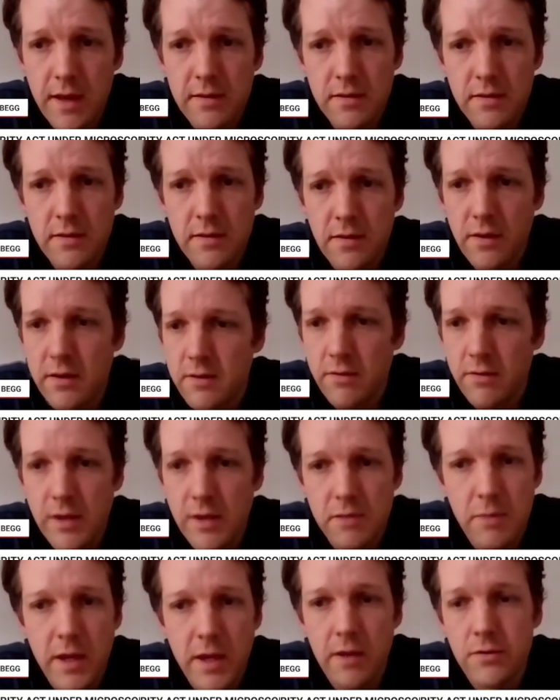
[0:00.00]
exercise of
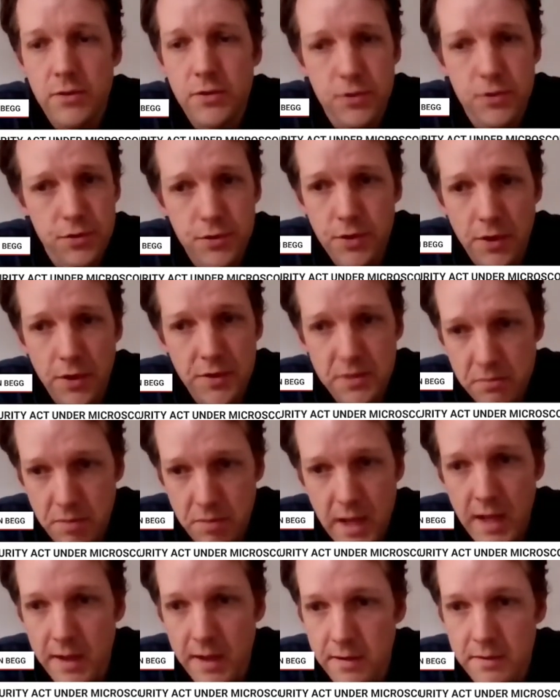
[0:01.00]
these powers do not
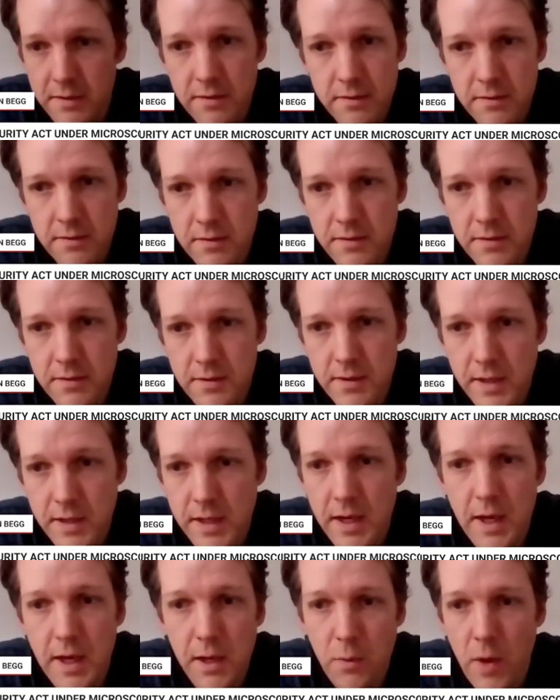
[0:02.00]
depend
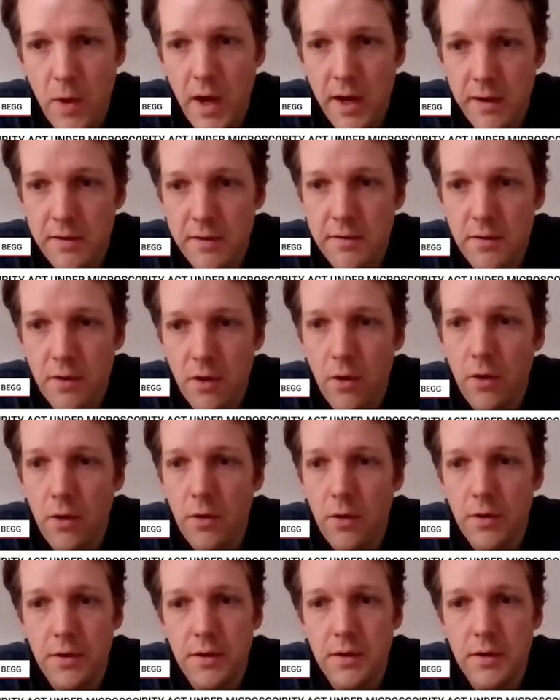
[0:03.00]
in any way
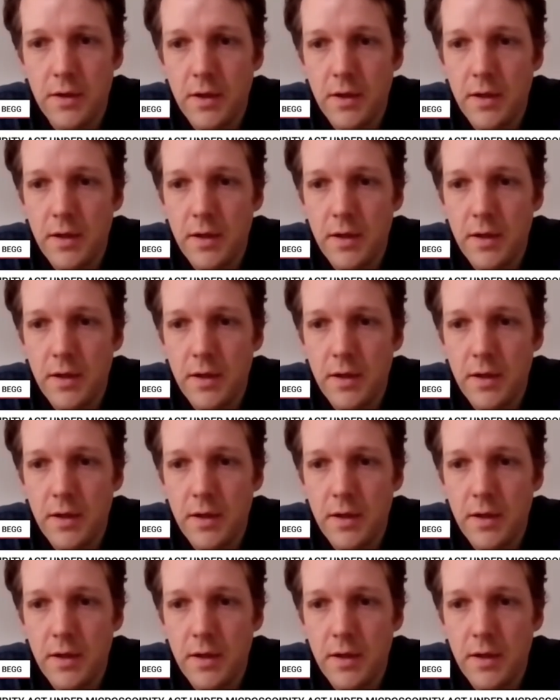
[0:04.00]
on